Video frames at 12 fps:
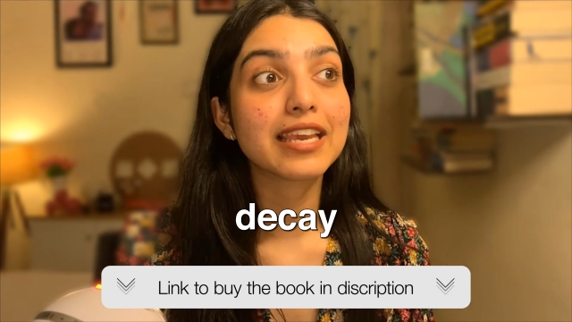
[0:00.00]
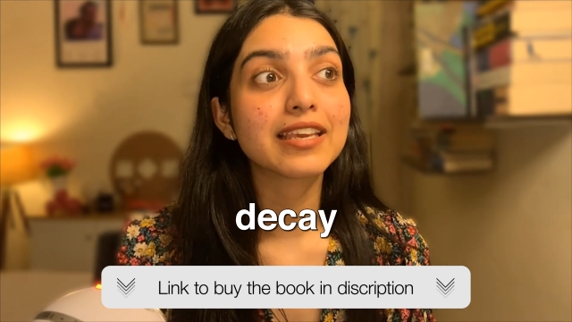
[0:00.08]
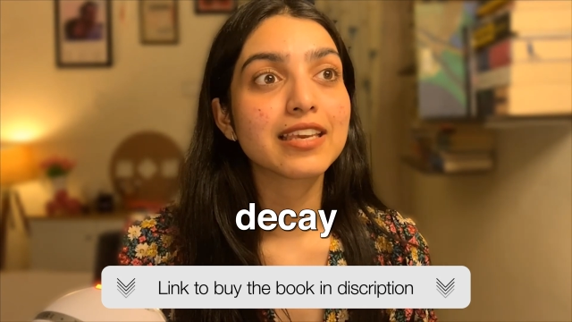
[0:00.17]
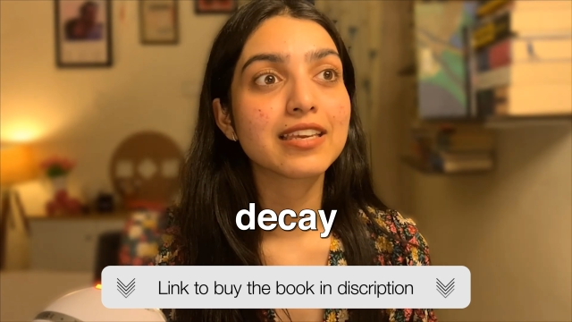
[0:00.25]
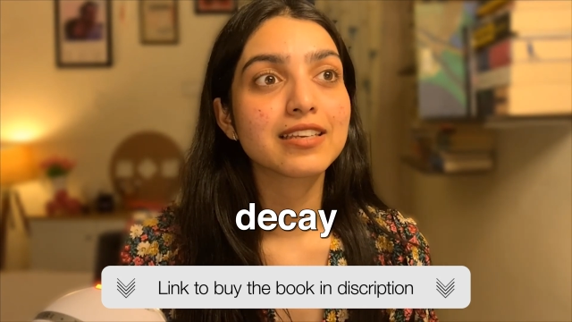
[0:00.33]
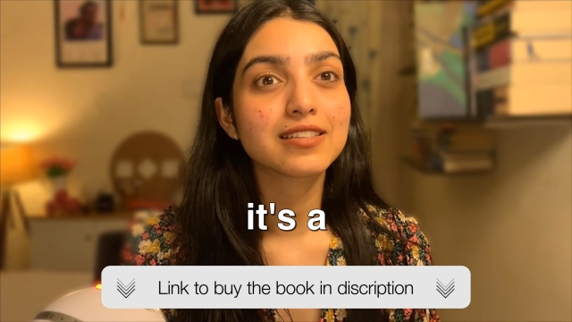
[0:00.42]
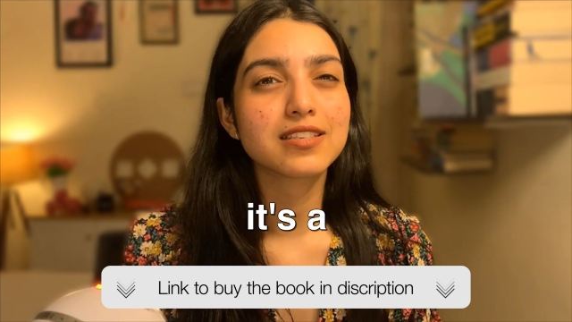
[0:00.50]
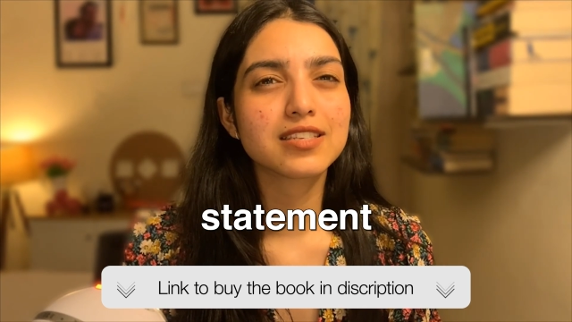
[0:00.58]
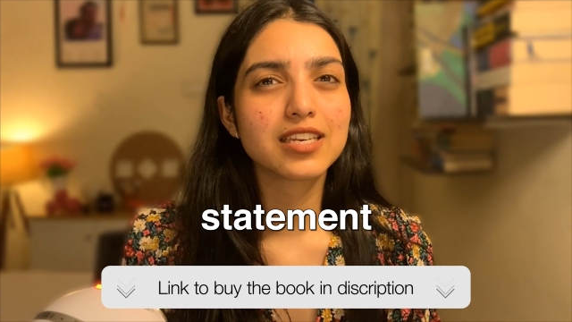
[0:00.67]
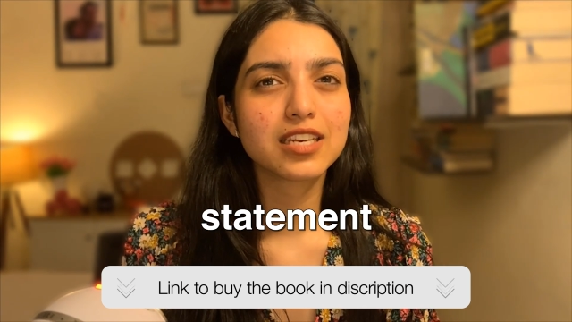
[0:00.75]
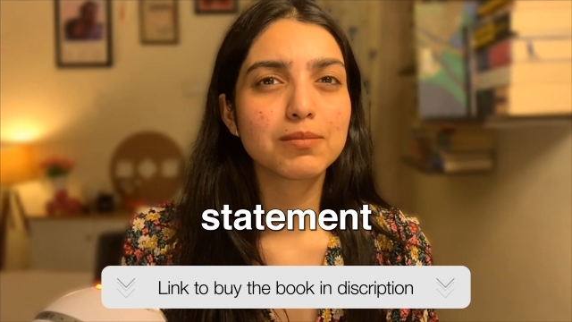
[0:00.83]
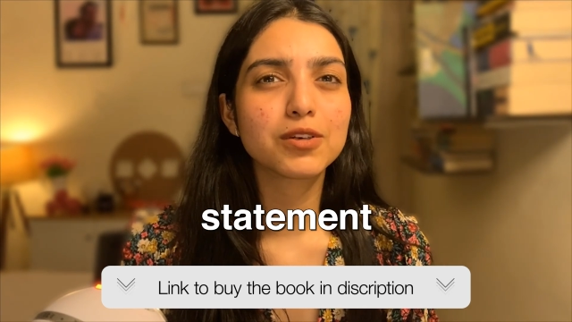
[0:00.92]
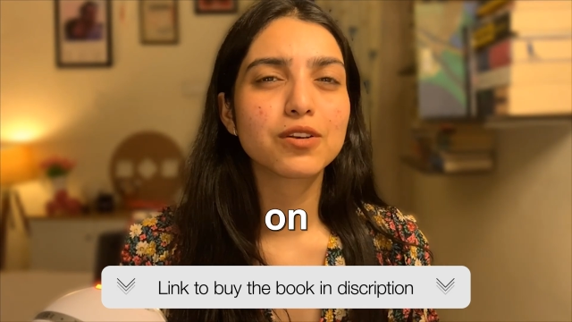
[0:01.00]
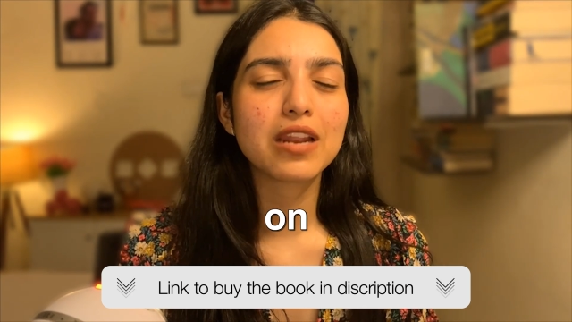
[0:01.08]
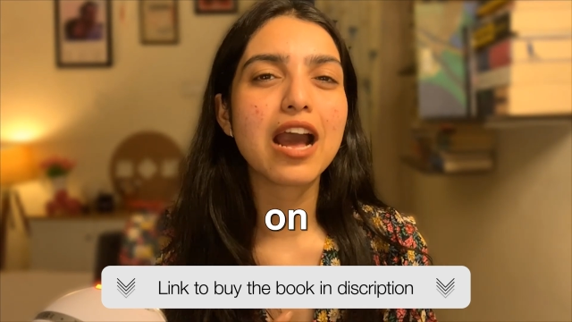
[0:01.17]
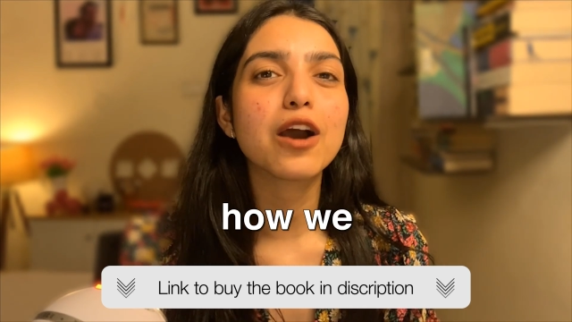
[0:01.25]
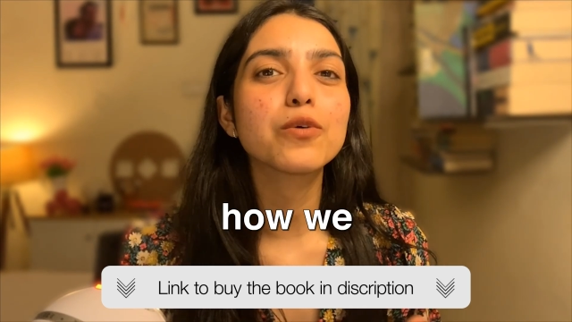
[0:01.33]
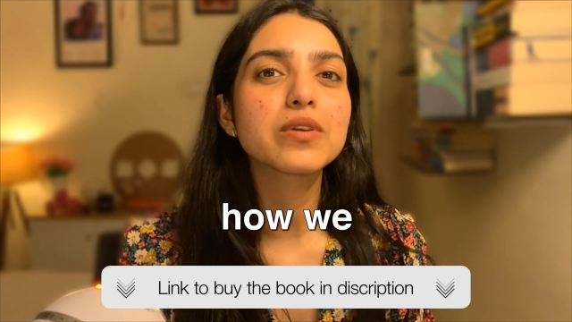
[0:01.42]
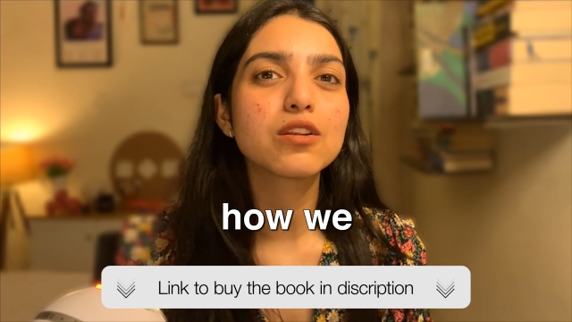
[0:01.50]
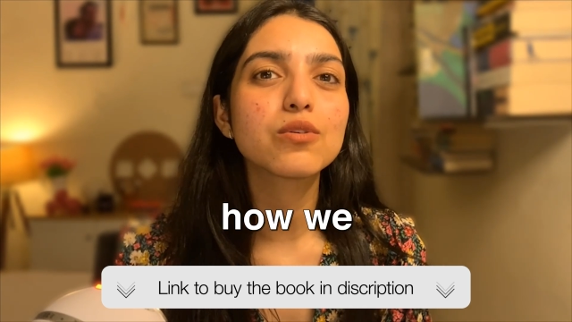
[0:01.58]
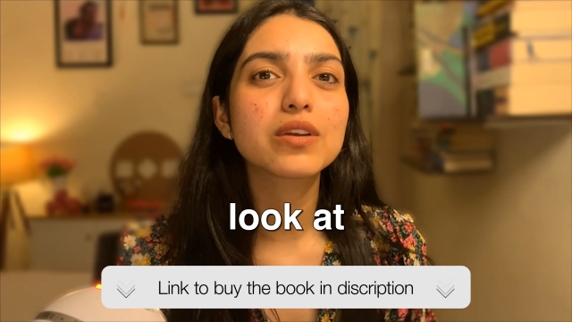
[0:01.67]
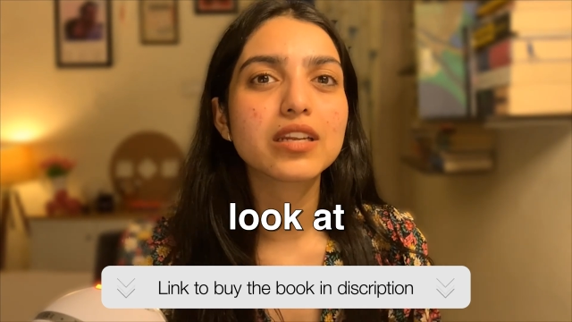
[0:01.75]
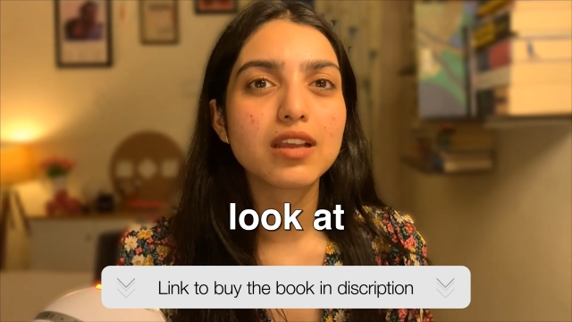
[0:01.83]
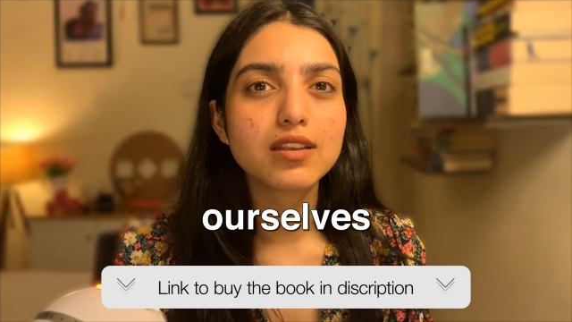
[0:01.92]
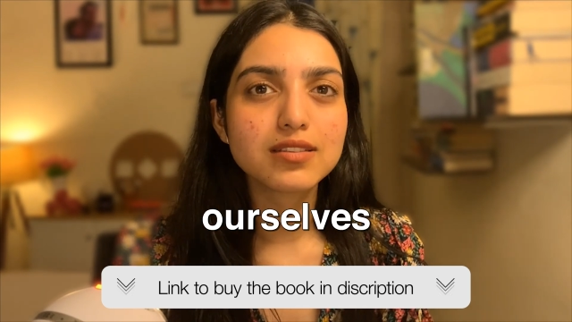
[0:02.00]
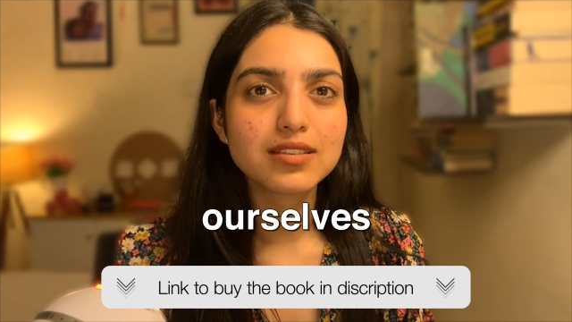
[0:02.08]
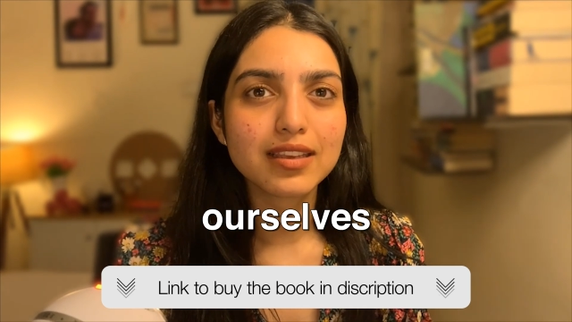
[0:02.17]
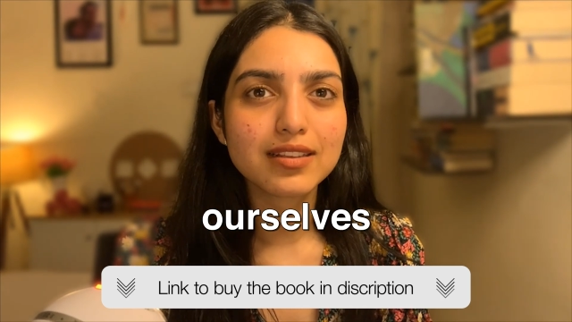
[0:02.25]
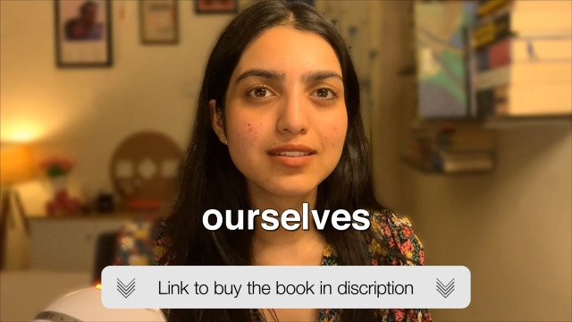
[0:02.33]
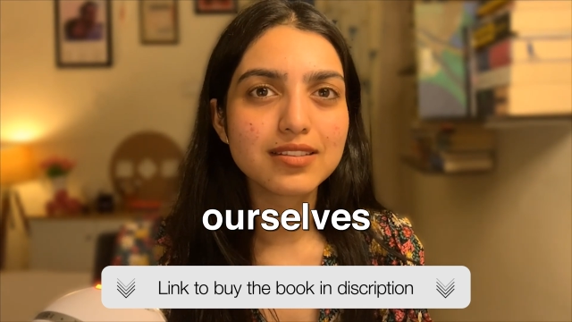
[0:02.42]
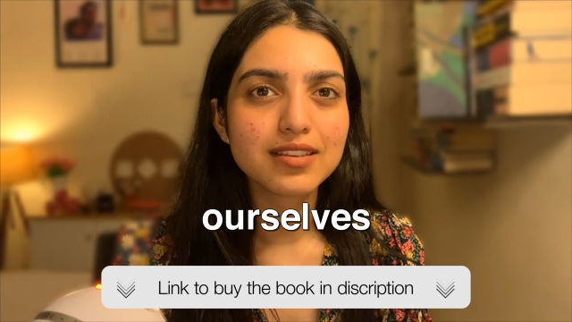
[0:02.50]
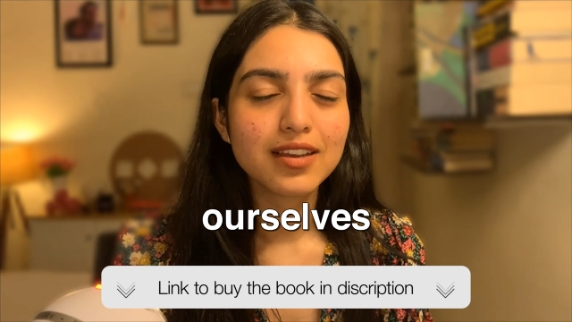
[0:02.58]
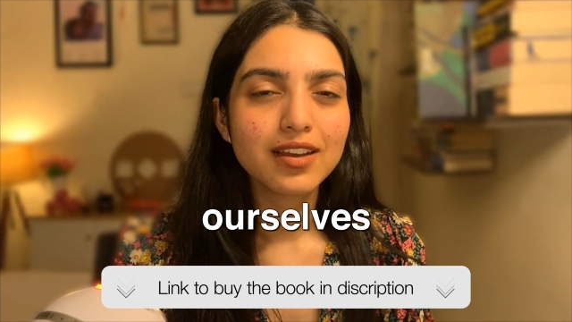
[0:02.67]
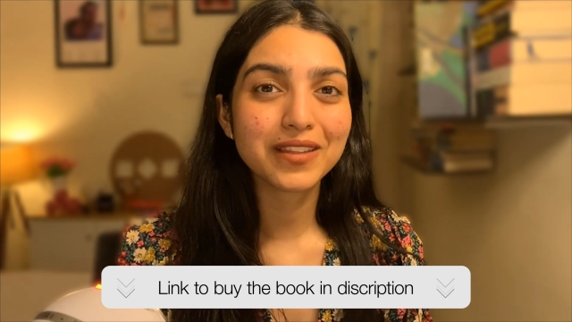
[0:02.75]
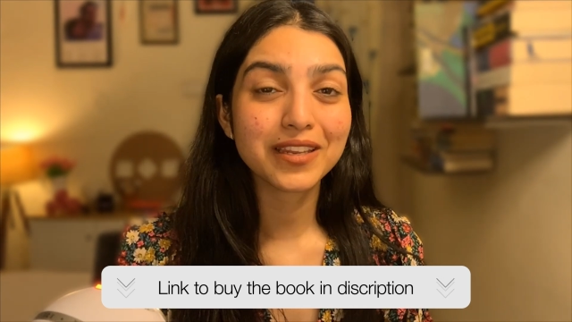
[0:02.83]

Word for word: decades, a statement on how we look at ourselves